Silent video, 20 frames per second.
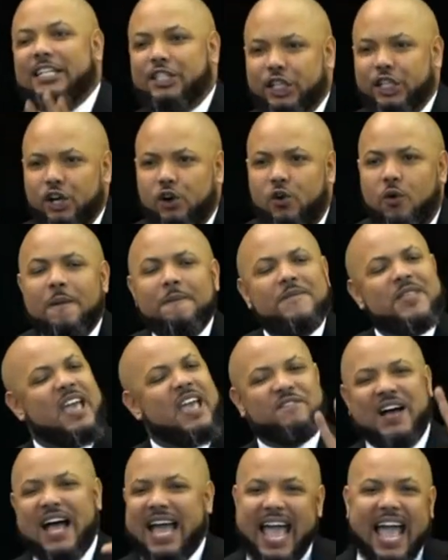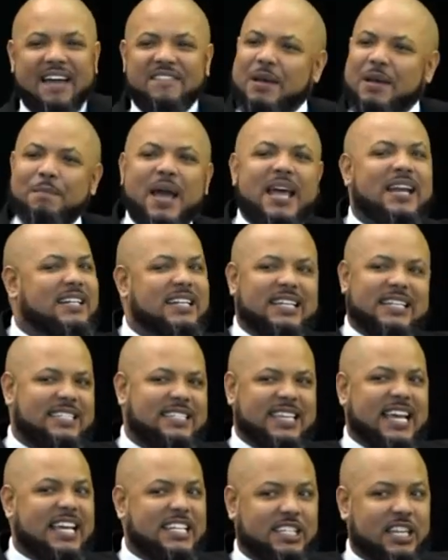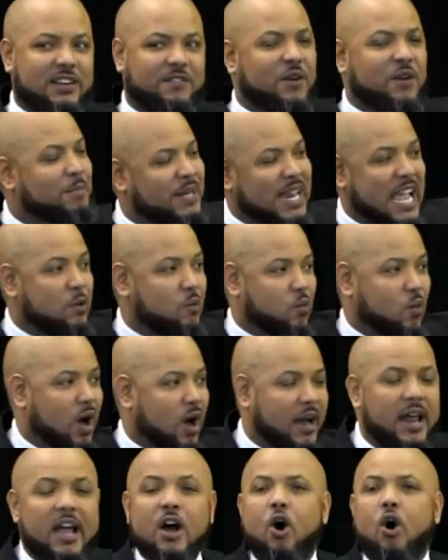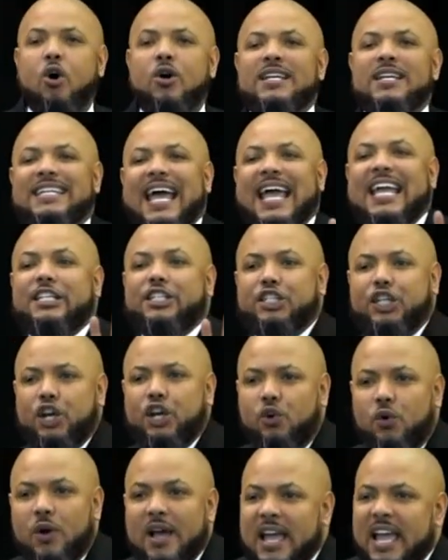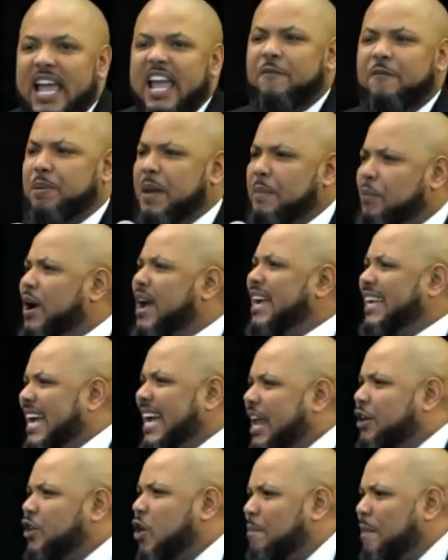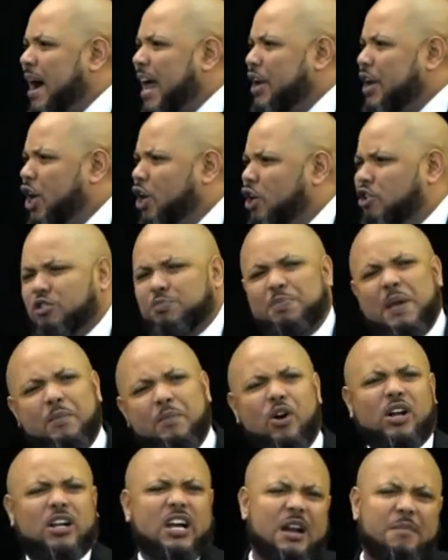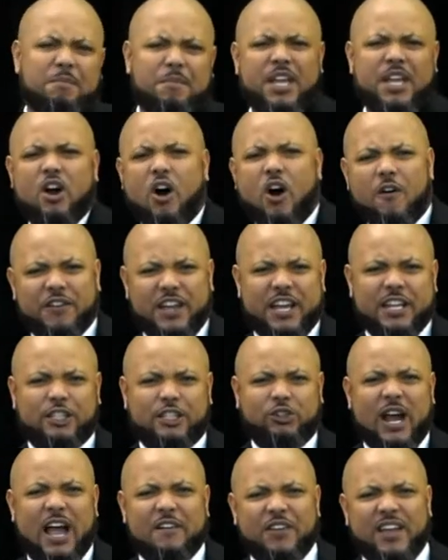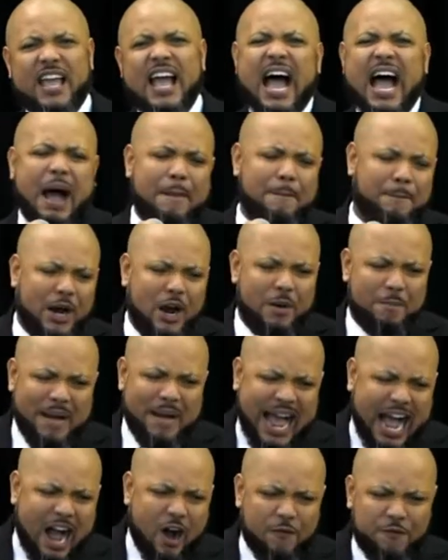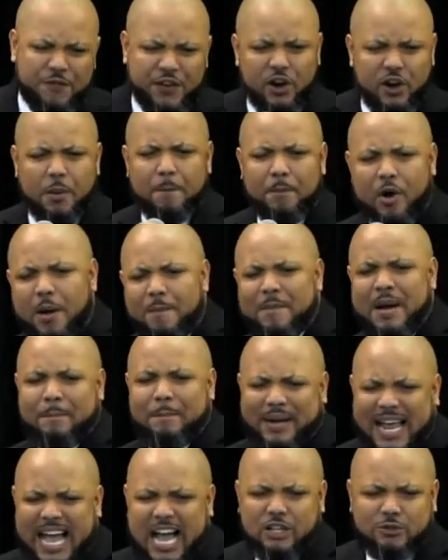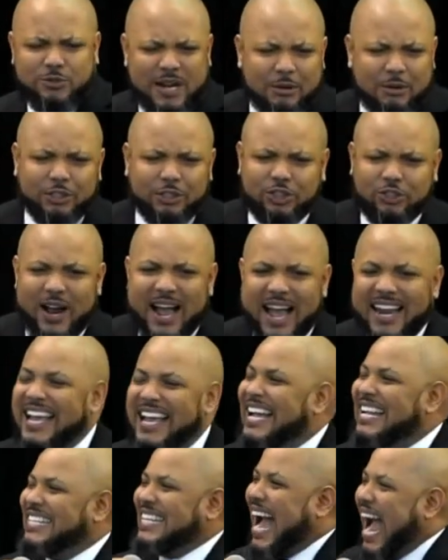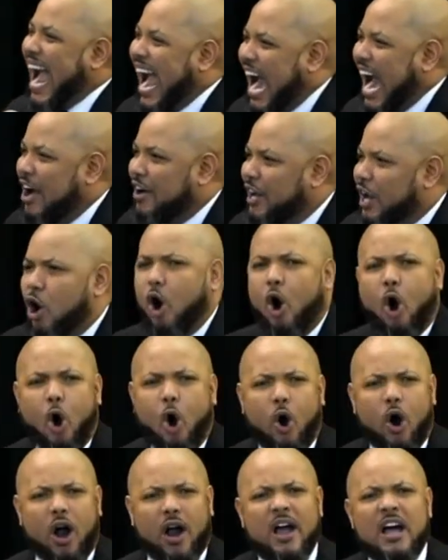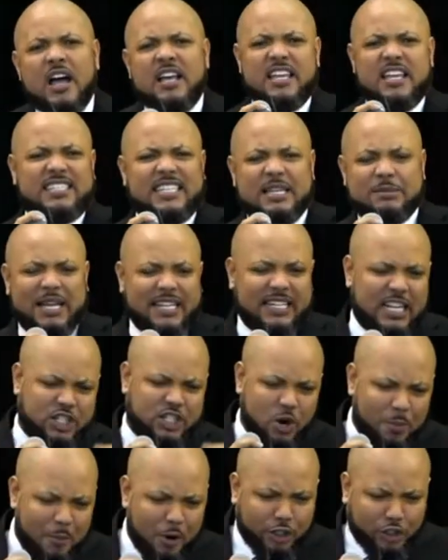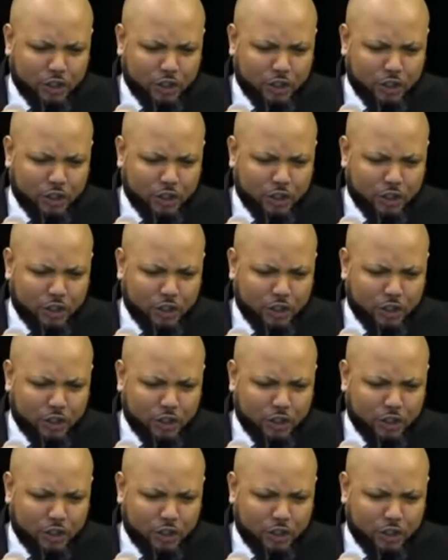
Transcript: two, if I haven't made a decision from day one, on day two, if people had gotten on my nerves, people are cutting me off in traffic, I burnt my outfit or burnt my blouse when I was trying to iron it, or it seems like there's no more